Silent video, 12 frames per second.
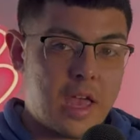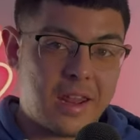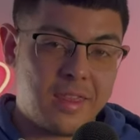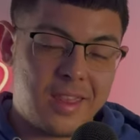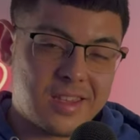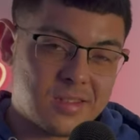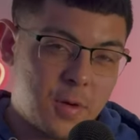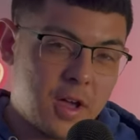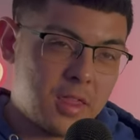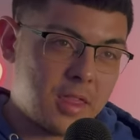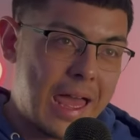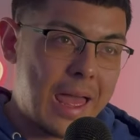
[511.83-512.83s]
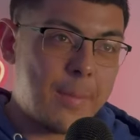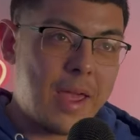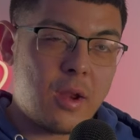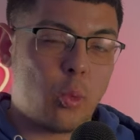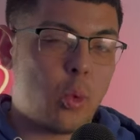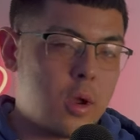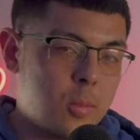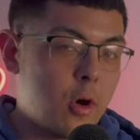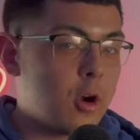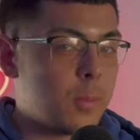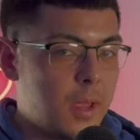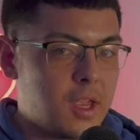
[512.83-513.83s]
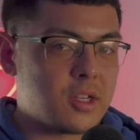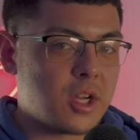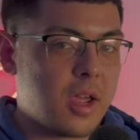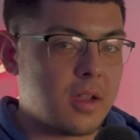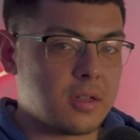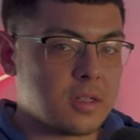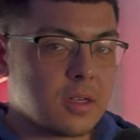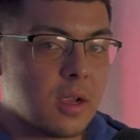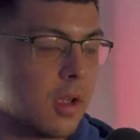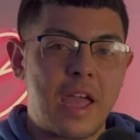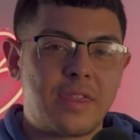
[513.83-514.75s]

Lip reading: And in this month, I made one more big change.